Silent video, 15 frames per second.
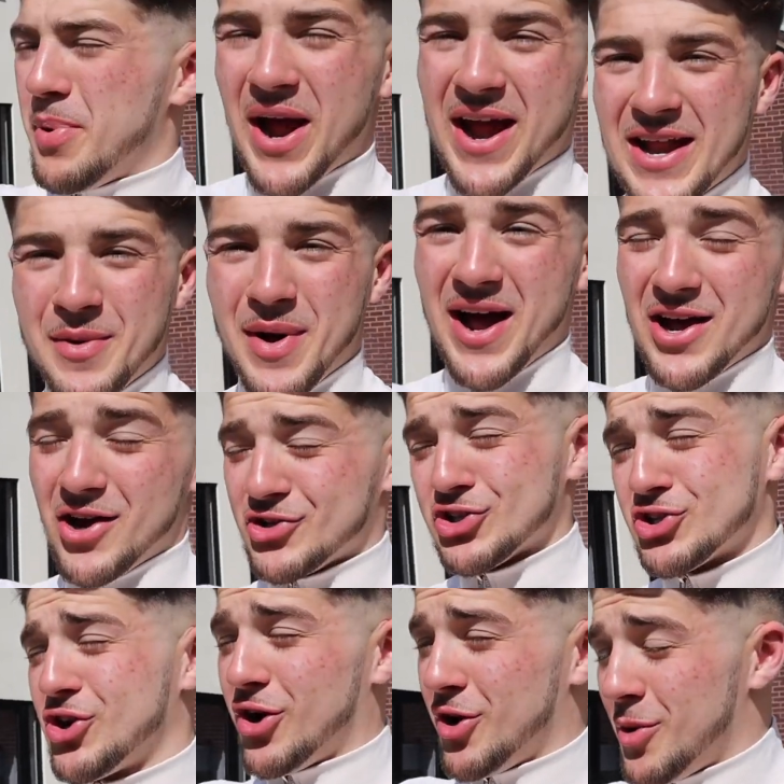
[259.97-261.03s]
But anyway, I
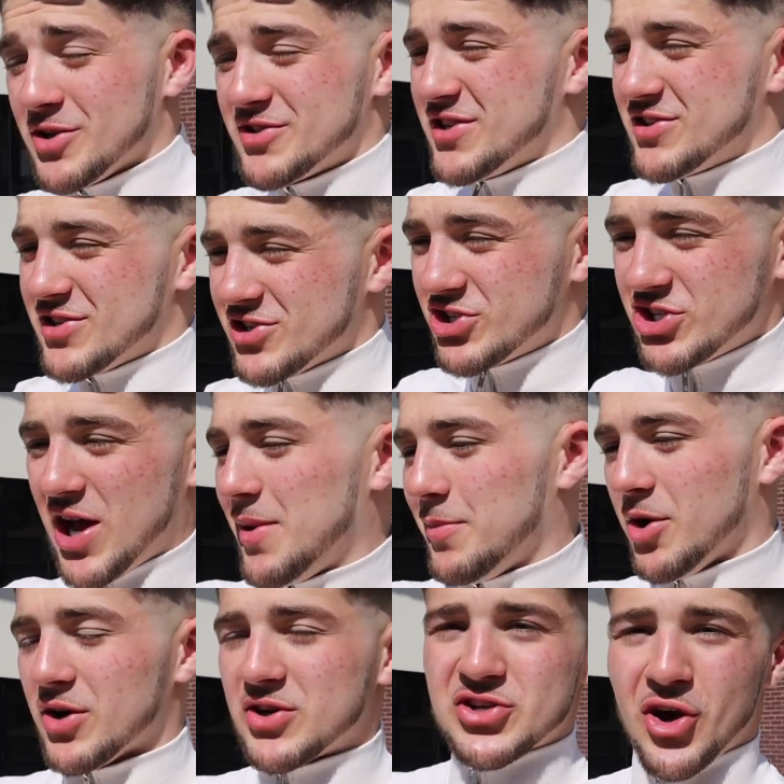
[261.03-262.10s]
just kind of wanted to share
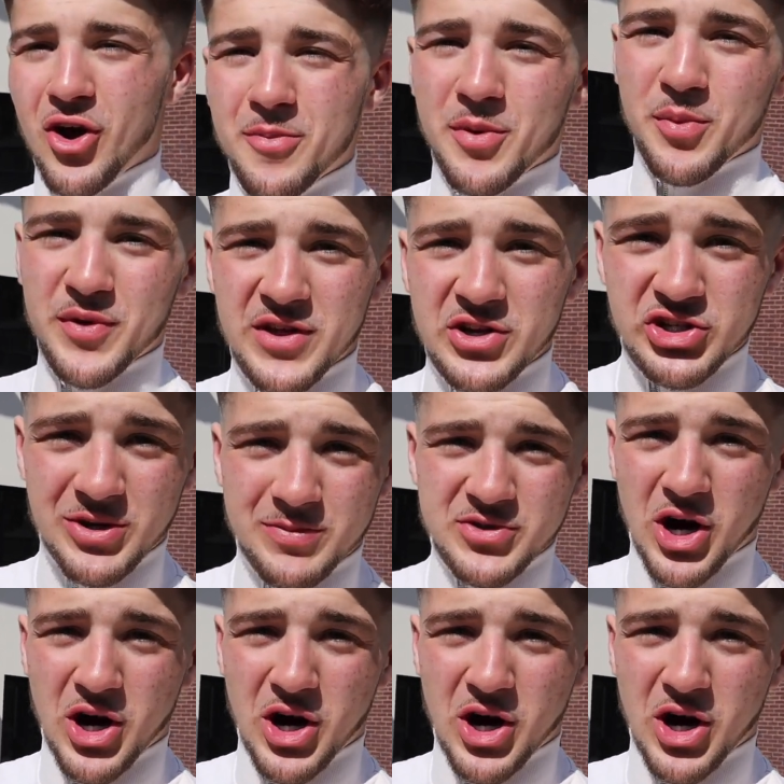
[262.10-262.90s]
my excitement with the gyms